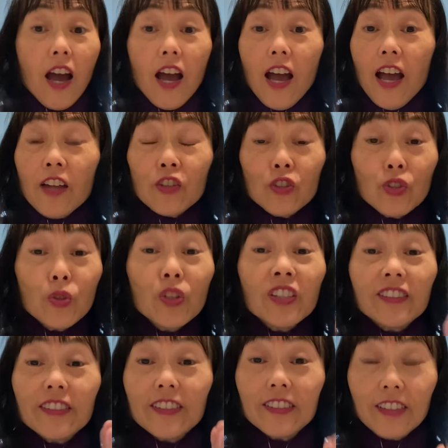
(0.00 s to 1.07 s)
And you
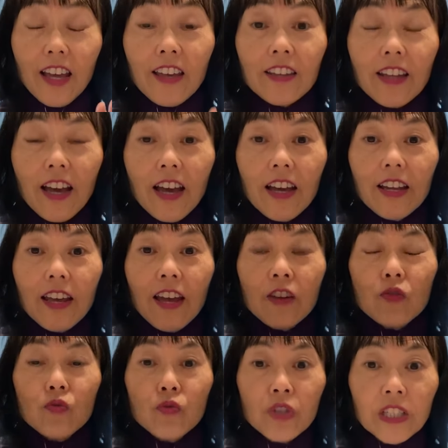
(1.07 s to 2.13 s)
can say that
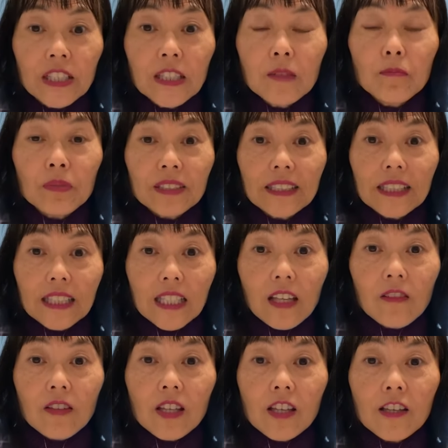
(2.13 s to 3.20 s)
and really
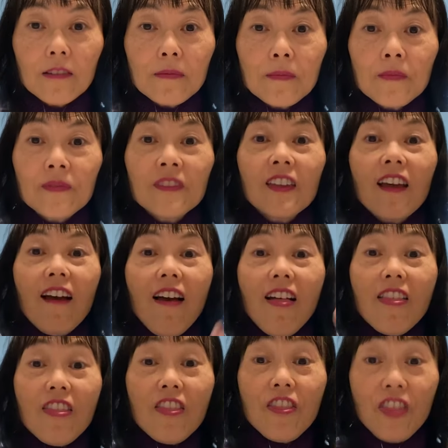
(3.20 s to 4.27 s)
believe it.
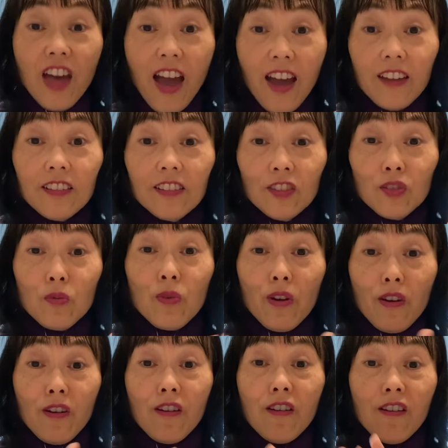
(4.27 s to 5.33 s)
That is
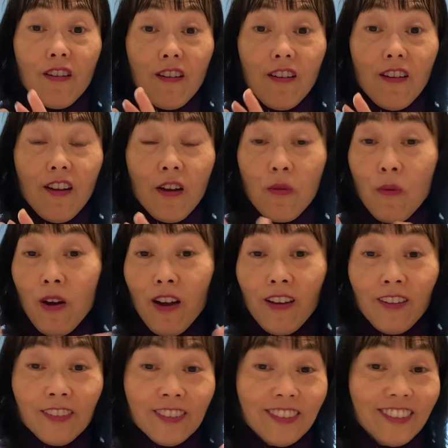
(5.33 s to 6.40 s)
where I want
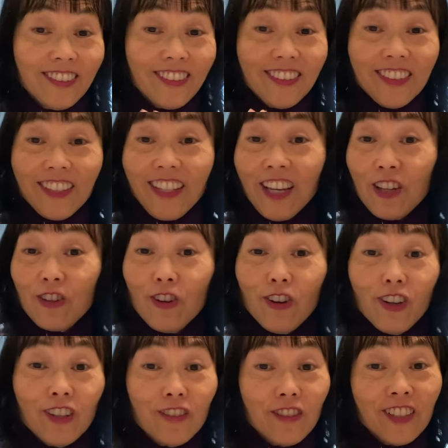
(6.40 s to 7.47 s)
to get
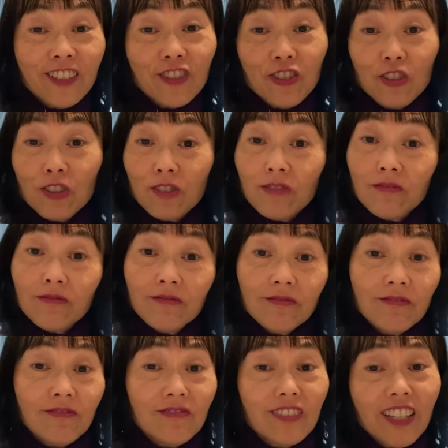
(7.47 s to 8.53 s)
all of us to.
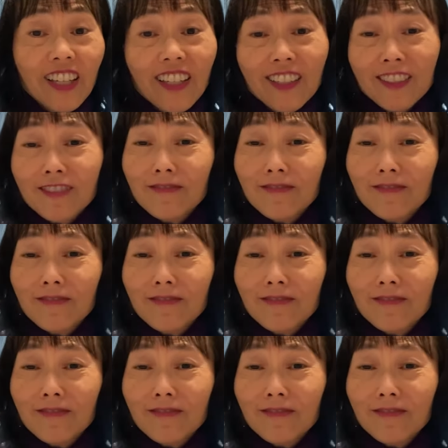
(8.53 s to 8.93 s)
Okay?